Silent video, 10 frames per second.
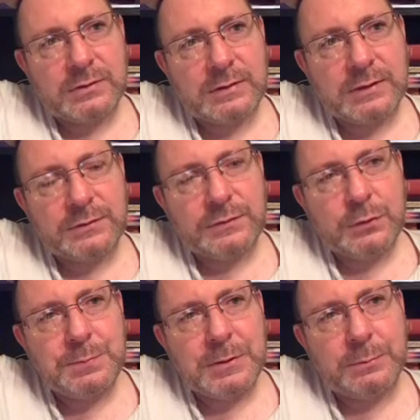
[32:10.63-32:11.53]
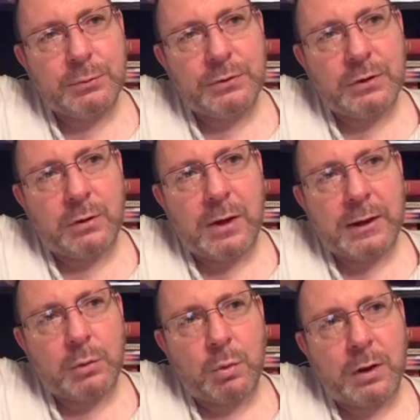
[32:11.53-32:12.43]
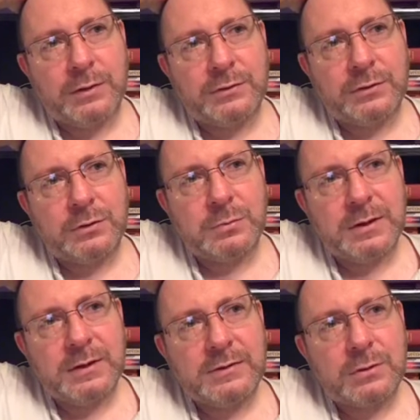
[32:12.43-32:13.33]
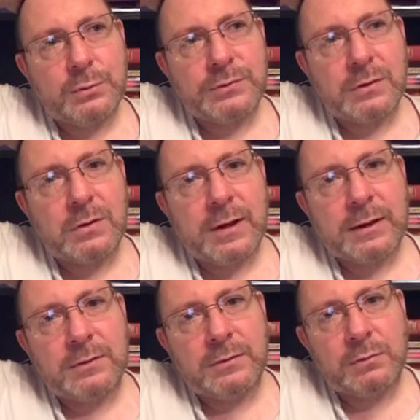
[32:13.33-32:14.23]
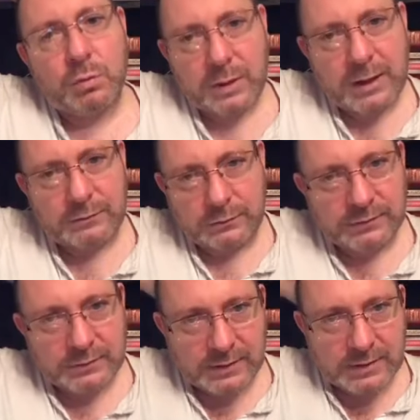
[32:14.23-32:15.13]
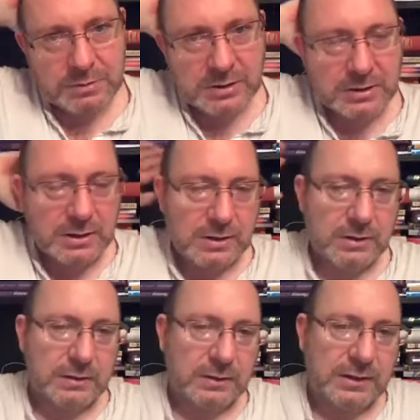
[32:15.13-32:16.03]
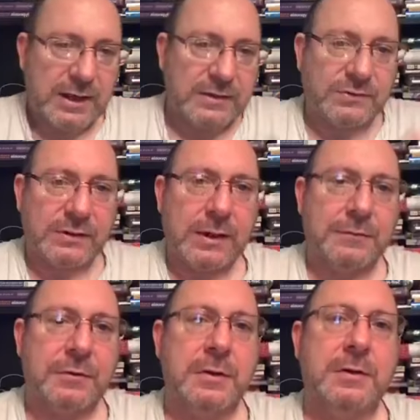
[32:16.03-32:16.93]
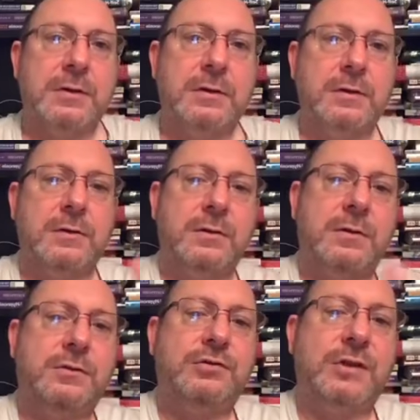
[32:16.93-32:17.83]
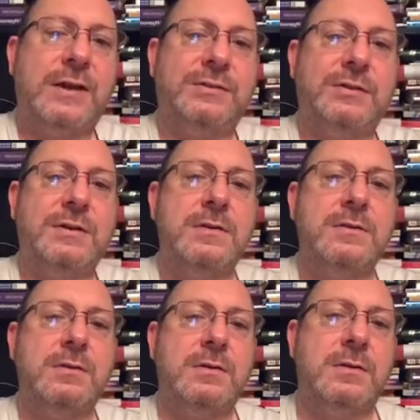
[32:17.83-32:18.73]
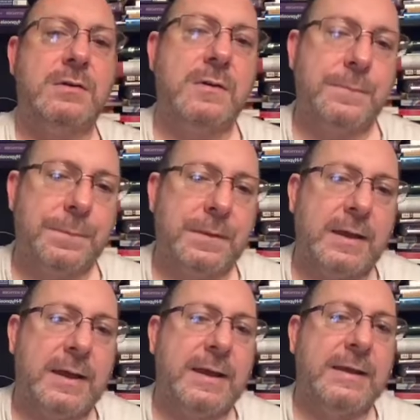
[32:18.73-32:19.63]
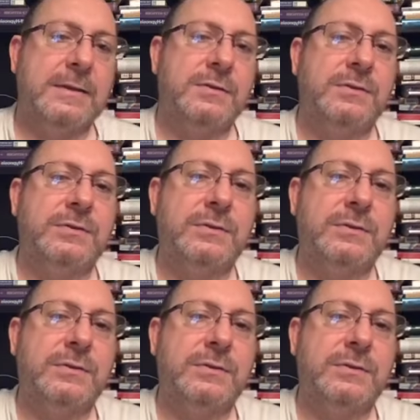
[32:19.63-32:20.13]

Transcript: There's a few people that like what I do, but they they also like, as you said, Amy, getting together, chatting, and